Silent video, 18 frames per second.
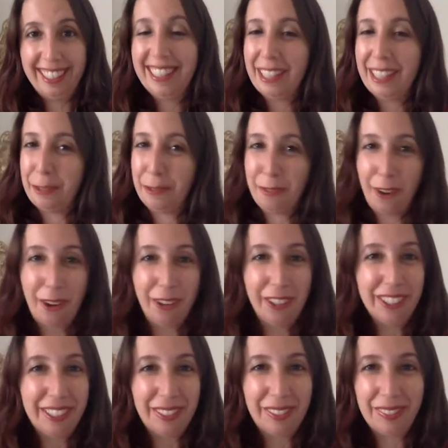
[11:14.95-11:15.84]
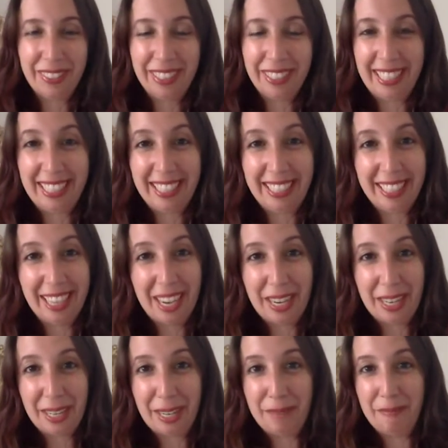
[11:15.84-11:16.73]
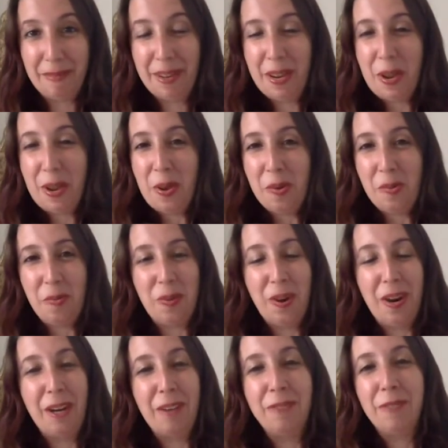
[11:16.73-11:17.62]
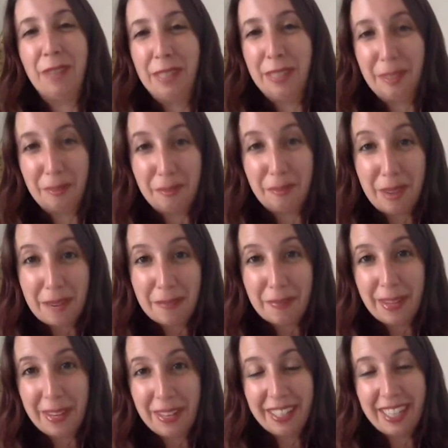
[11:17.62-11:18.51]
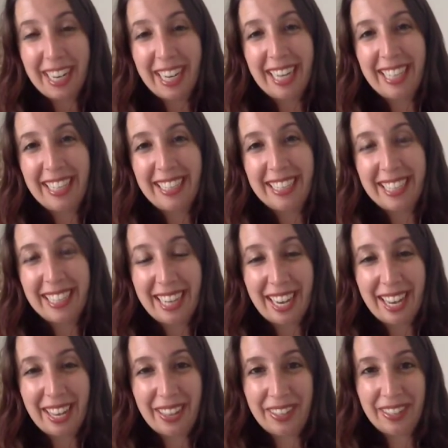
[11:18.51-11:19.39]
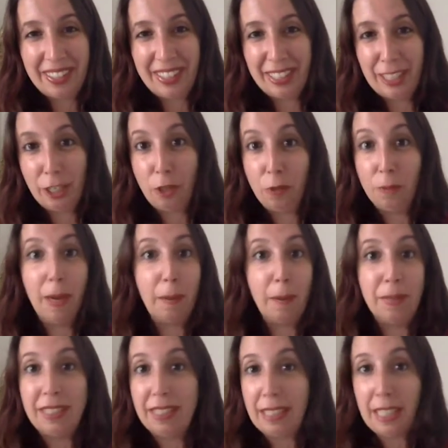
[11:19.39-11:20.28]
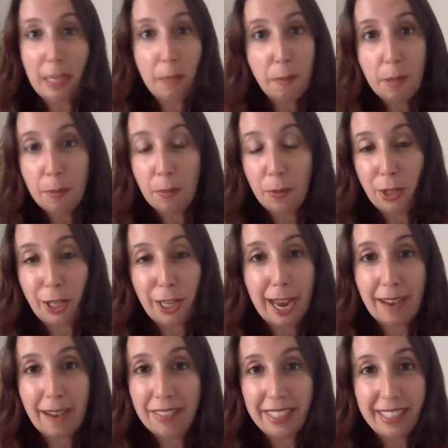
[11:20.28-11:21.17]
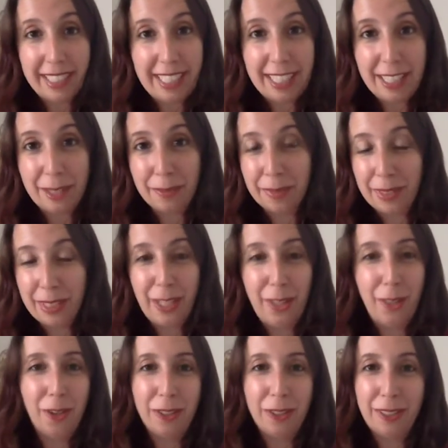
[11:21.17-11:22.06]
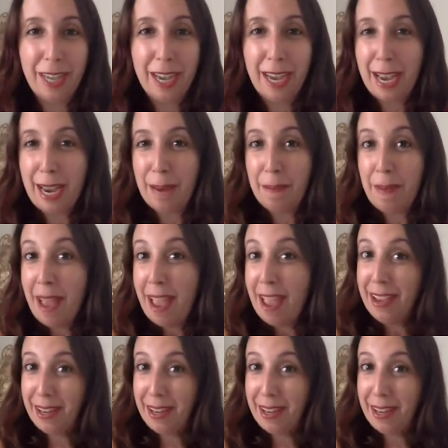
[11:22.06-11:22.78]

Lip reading: The fall is really a time where friends and family are getting together. You might be seeing people that you haven't seen in a really long time.